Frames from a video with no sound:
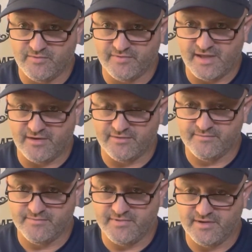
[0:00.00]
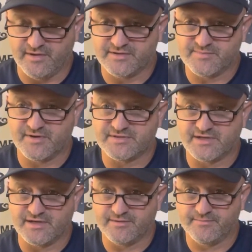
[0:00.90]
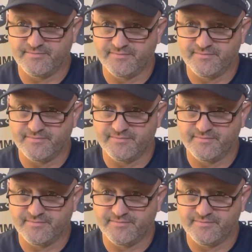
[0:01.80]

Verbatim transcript: without a spare tire.